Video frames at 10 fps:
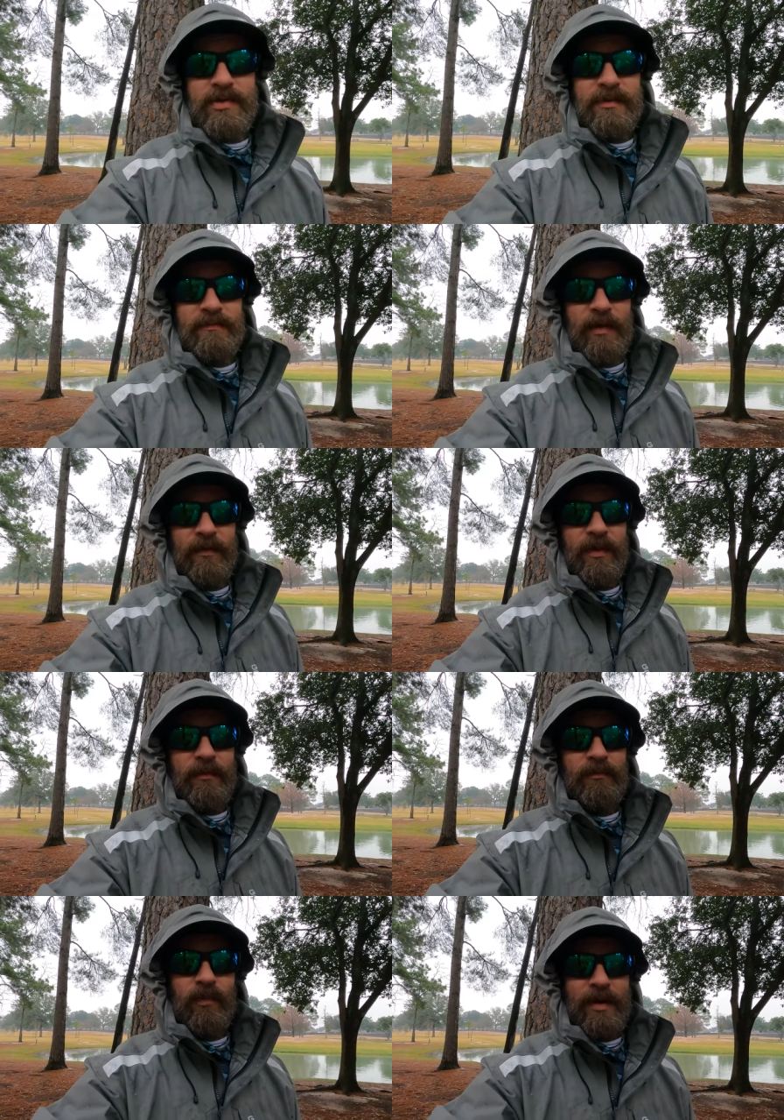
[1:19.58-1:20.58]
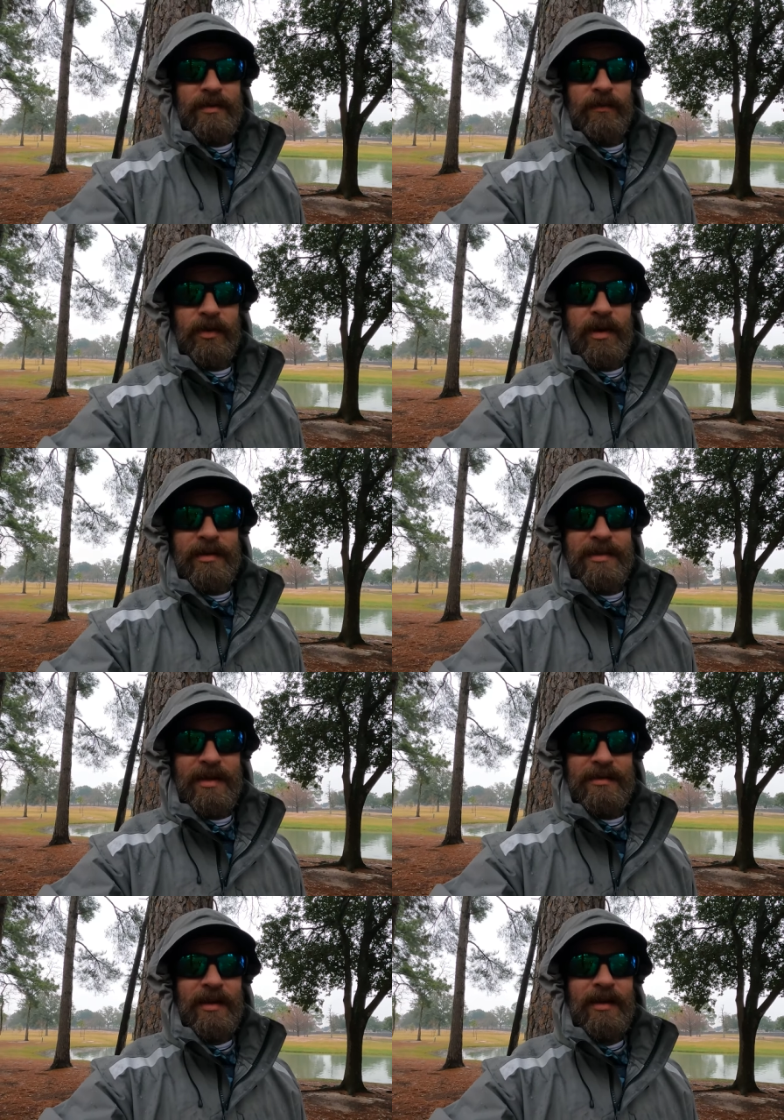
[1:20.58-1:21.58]
most of the rest of the United
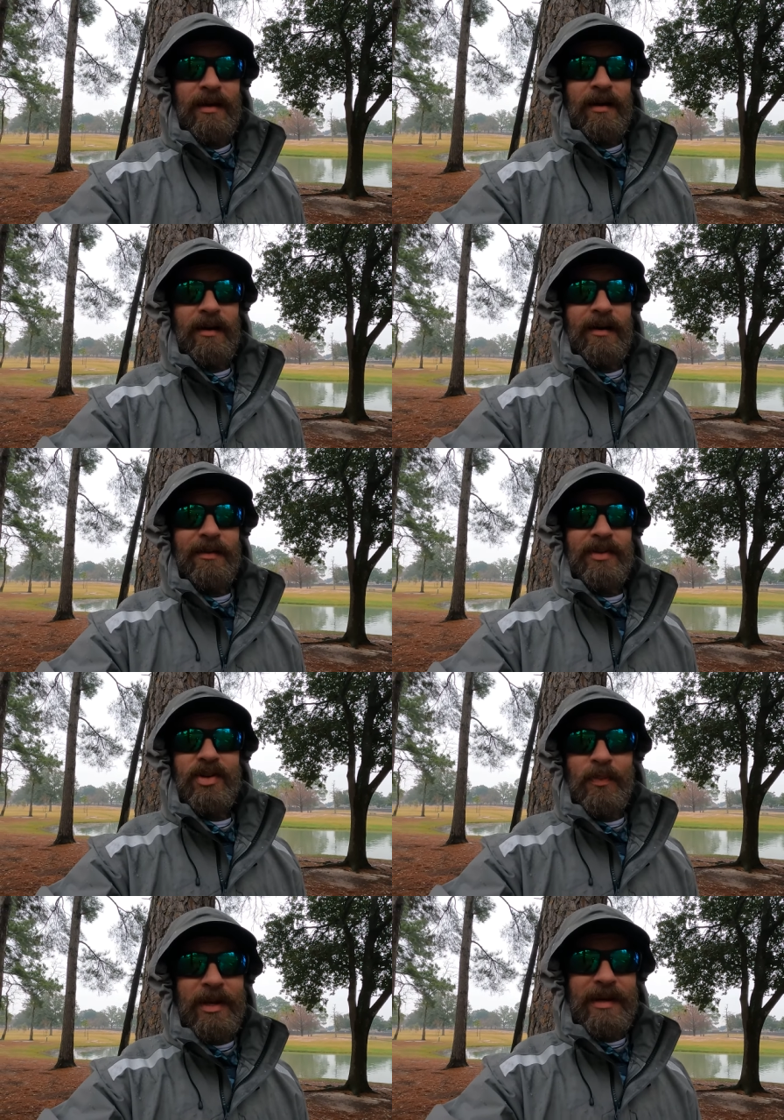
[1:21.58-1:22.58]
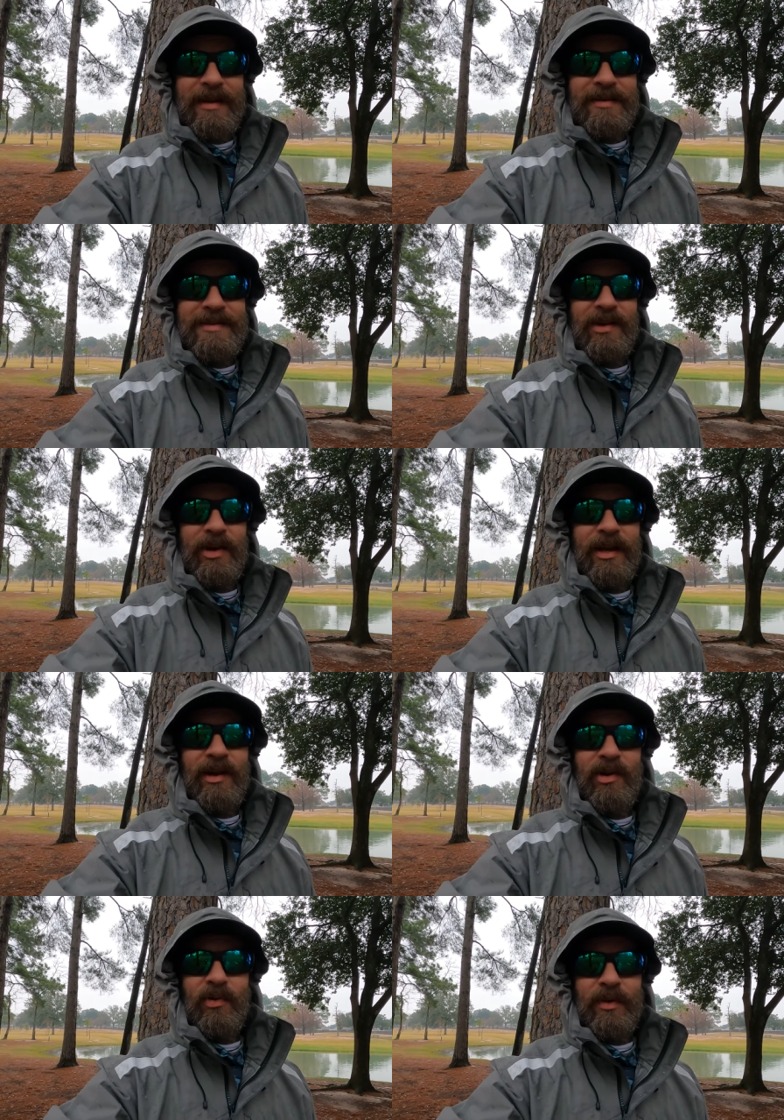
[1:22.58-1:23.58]
States. Uh, the humidity is still
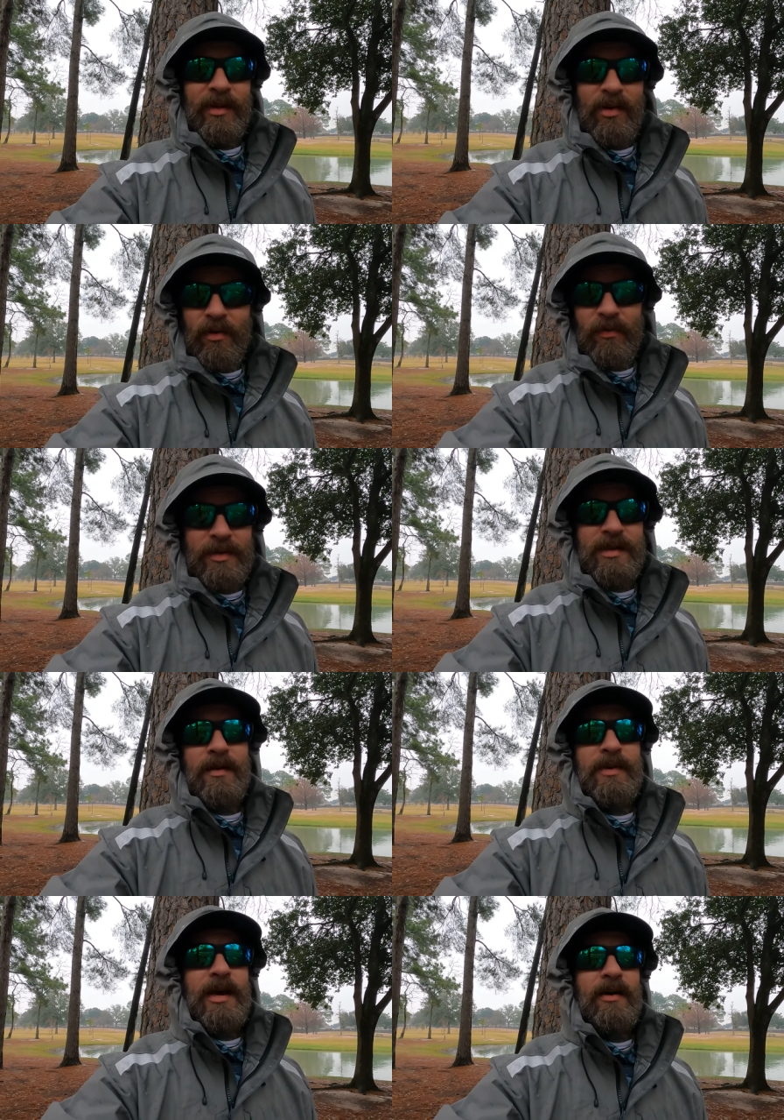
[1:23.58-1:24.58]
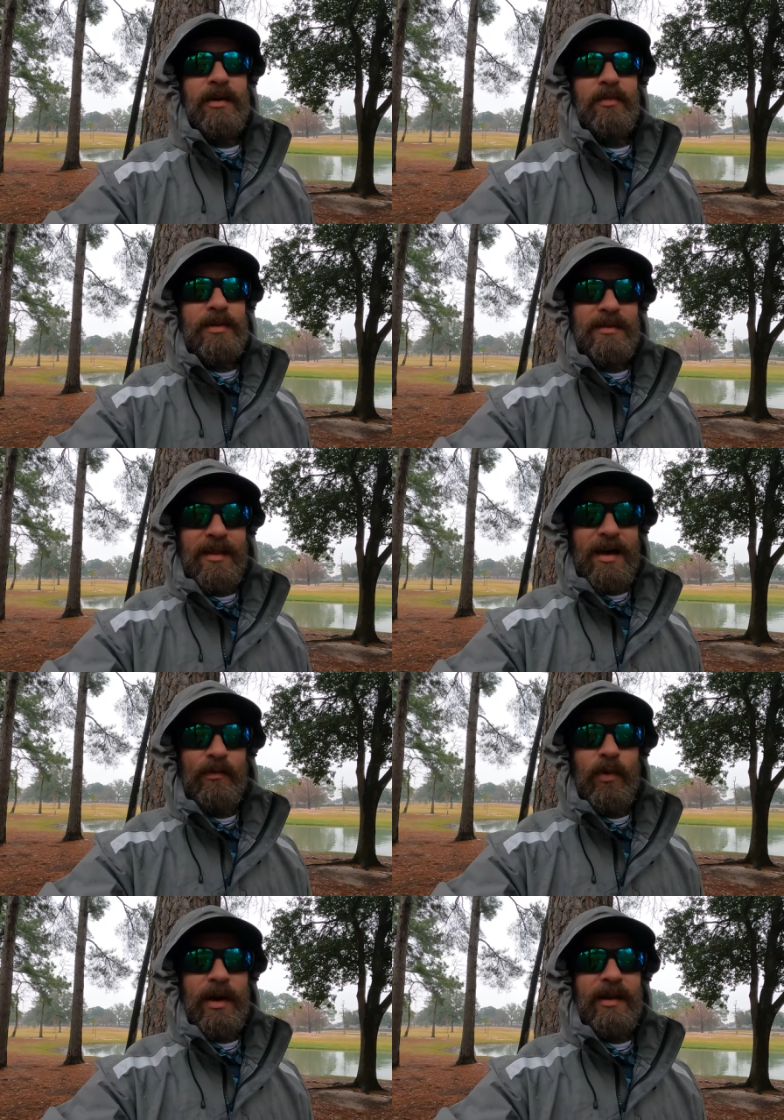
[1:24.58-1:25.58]
here. When the cold fronts come down, it brings a lot of